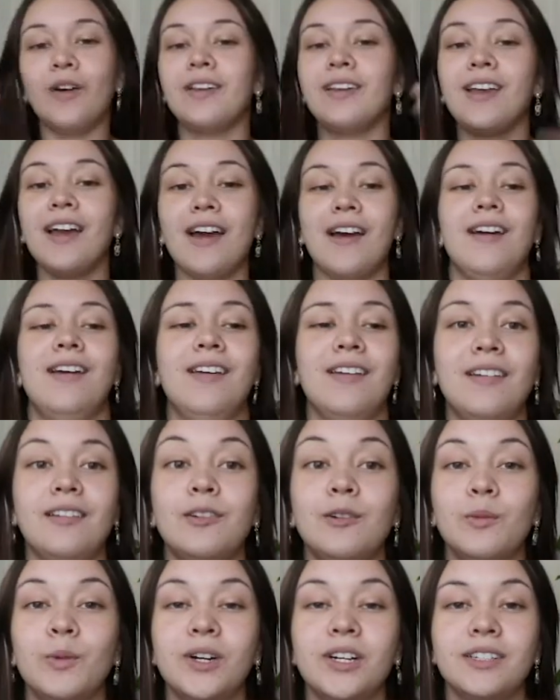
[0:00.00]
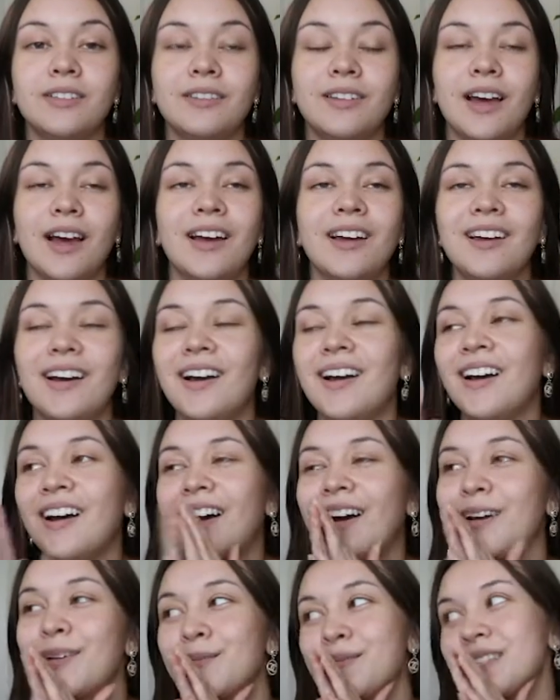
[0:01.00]
yeah,
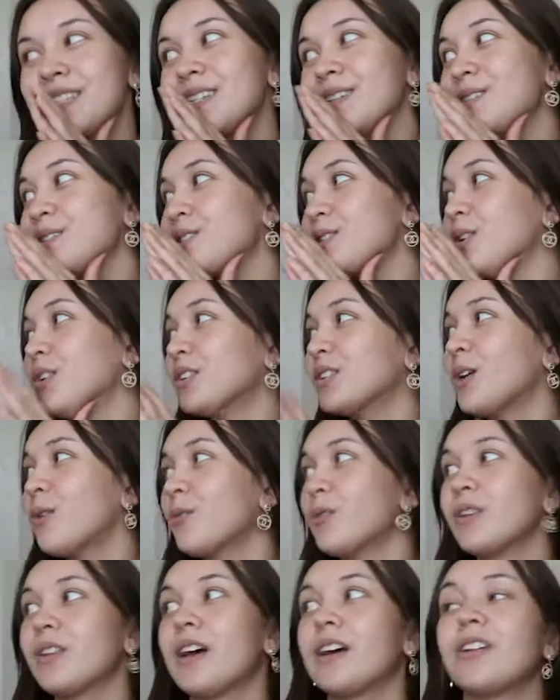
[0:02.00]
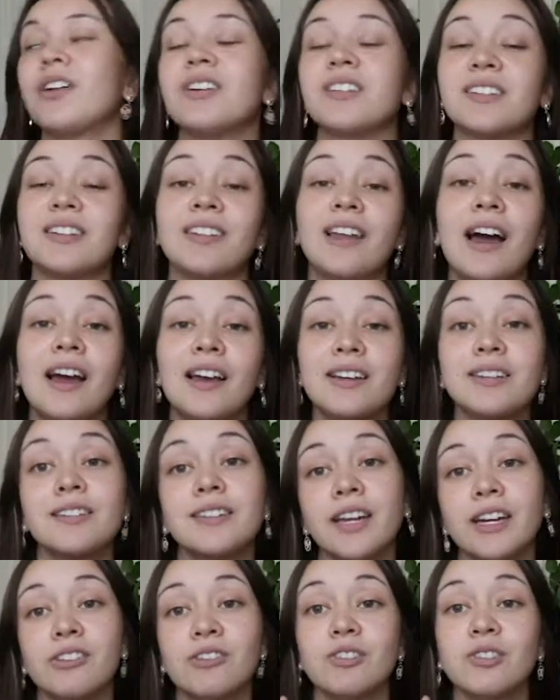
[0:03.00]
I'm still so in love with that closet. That is
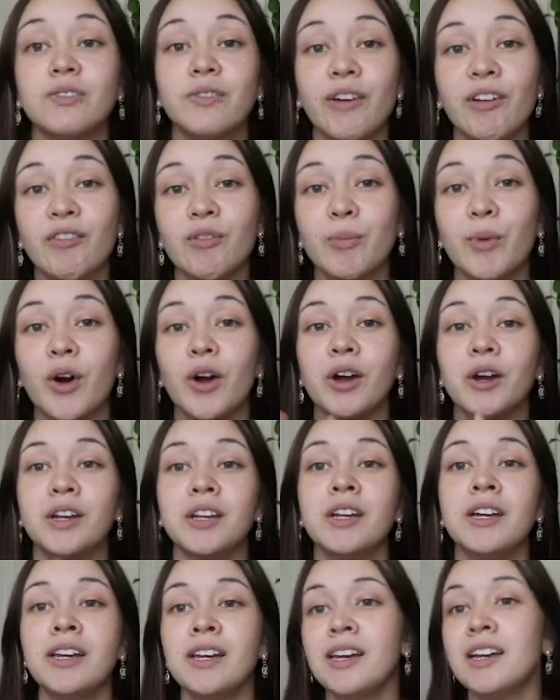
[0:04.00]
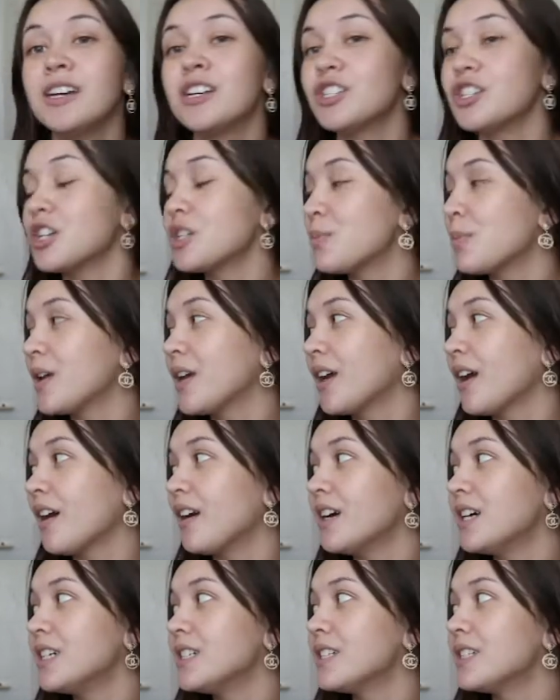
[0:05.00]
Daniel's favorite part, just
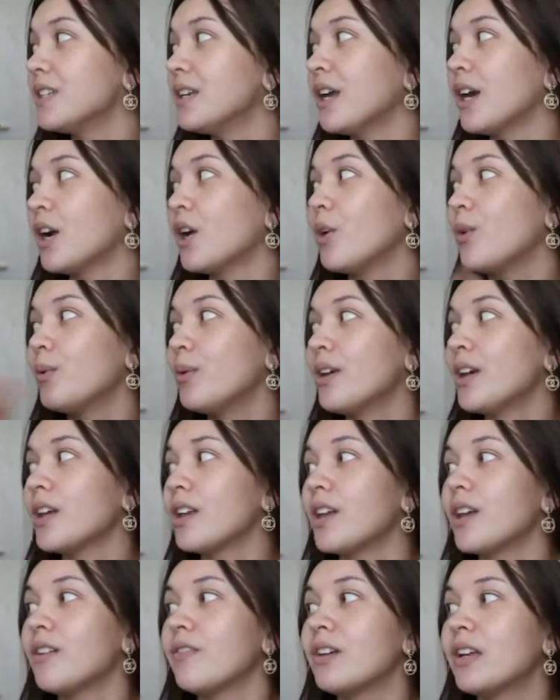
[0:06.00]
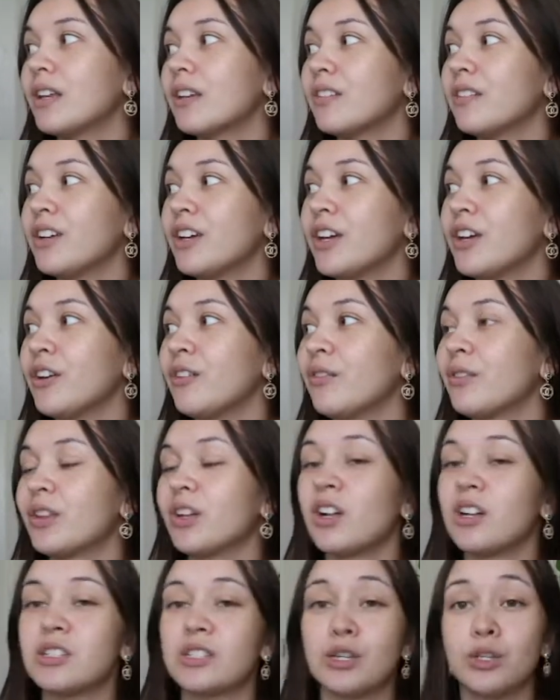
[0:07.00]
because now we can even leave
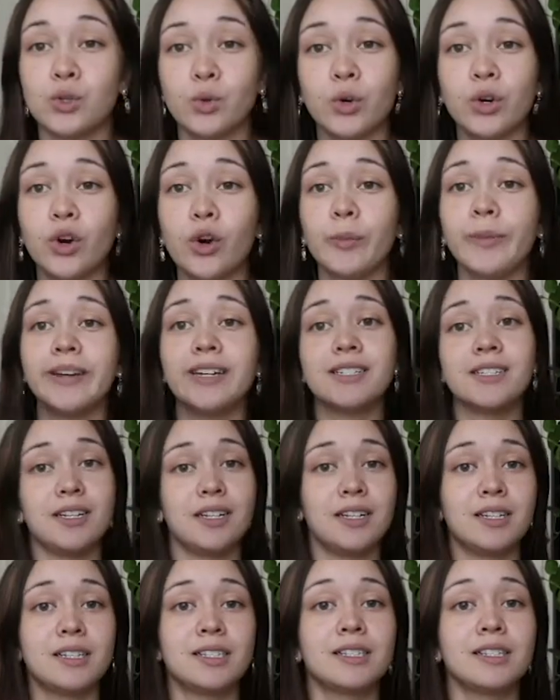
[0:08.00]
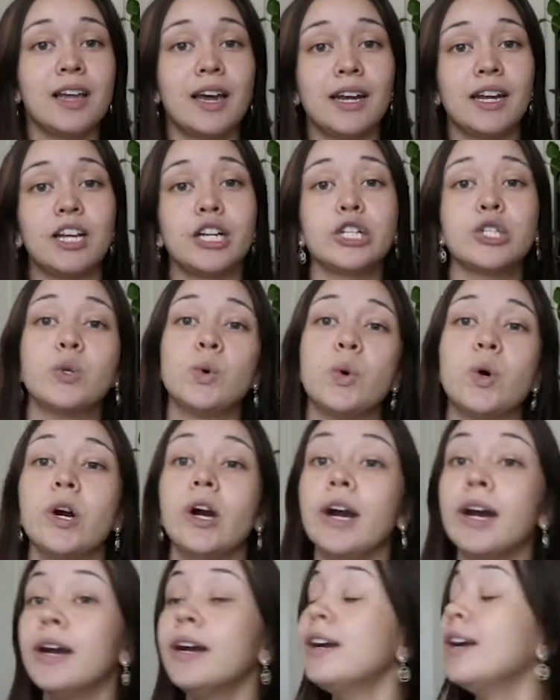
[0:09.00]
the closet door open because it's a sliding
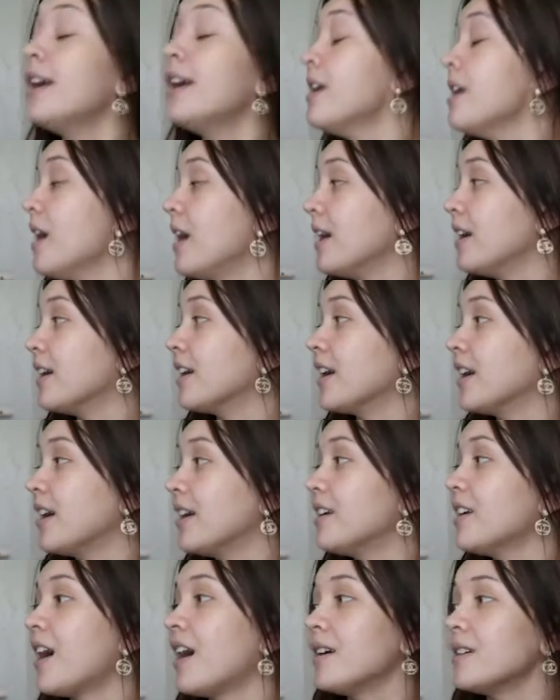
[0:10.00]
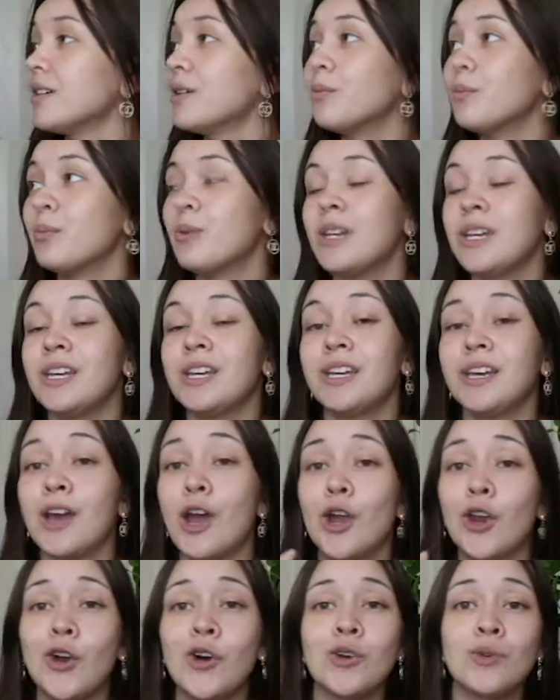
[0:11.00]
door, and I can be
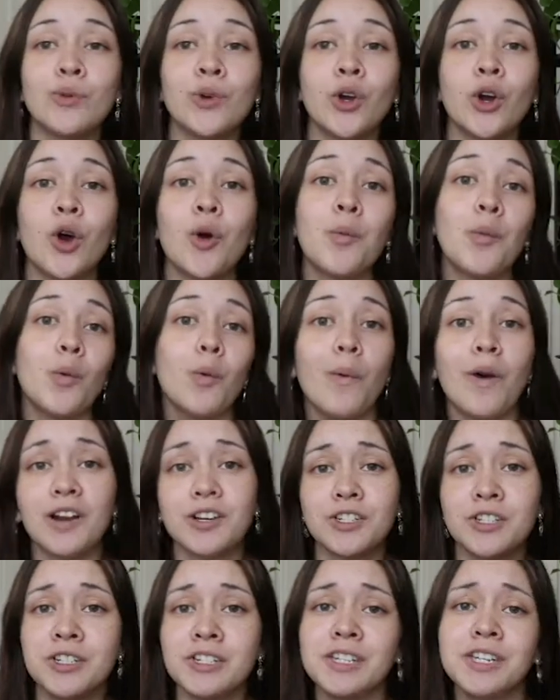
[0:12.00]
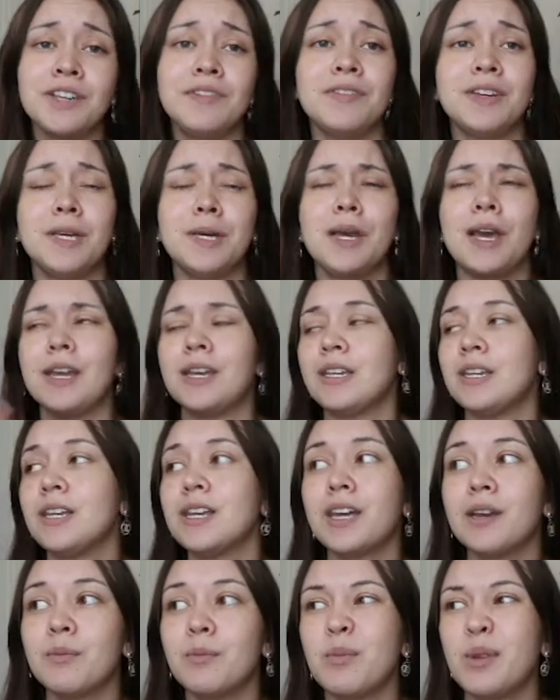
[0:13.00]
in our room watching TV and
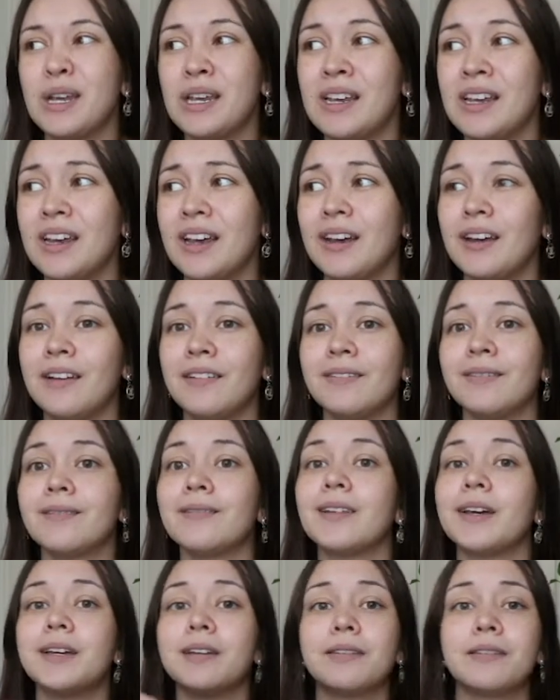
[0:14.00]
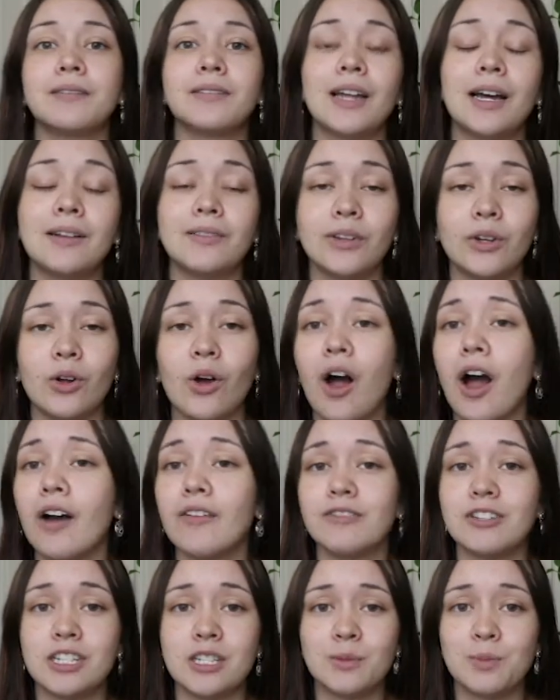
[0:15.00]
he can be in like that little
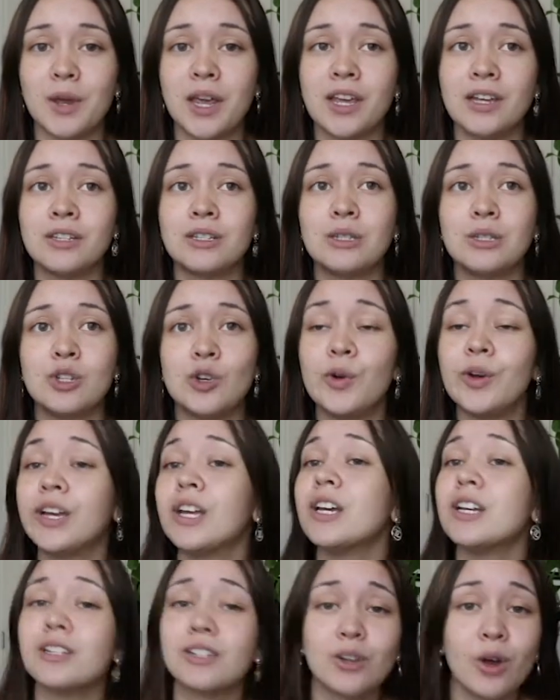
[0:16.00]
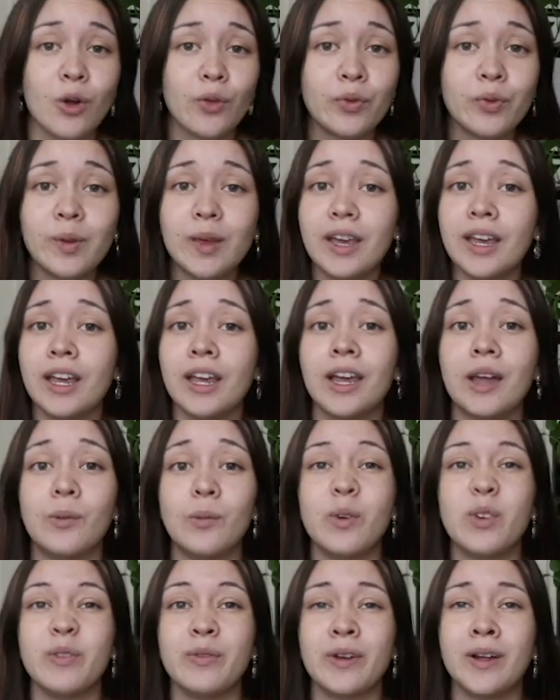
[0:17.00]
office space doing his own thing,
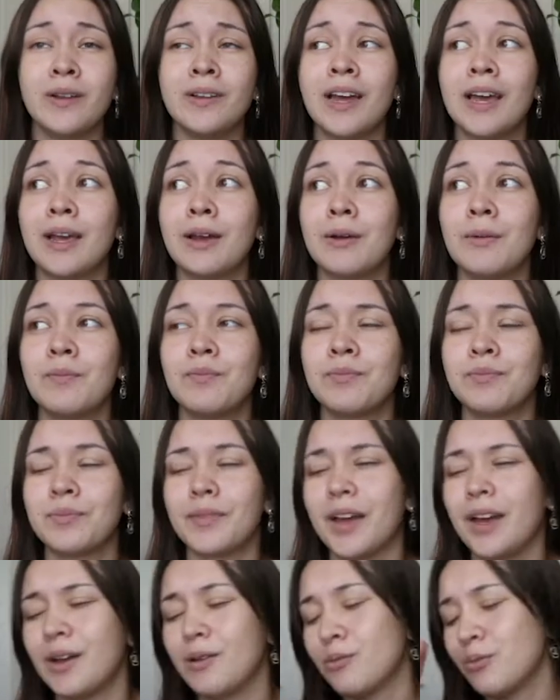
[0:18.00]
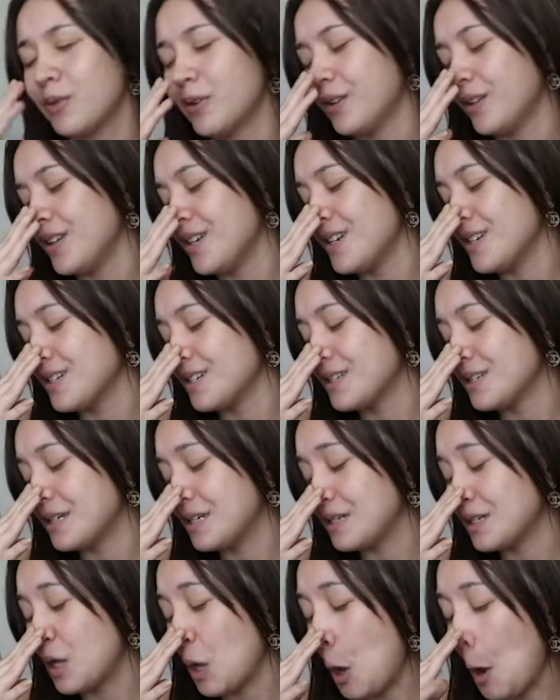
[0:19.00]
and we feel like we really need to
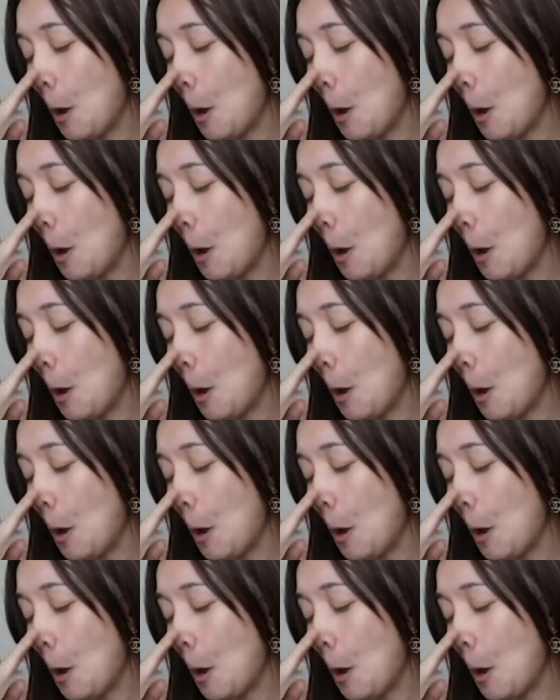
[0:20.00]
sneeze.